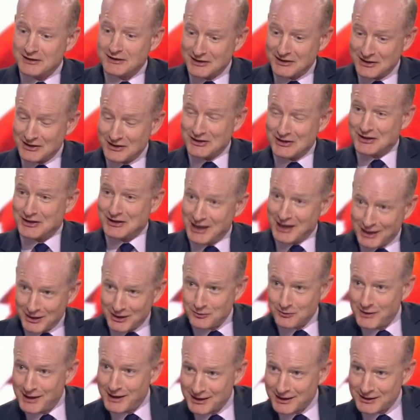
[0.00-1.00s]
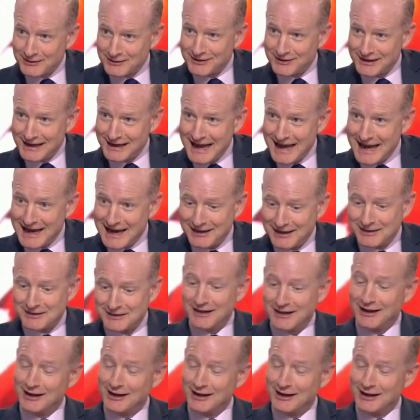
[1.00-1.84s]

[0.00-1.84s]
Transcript: this is six weeks of delays.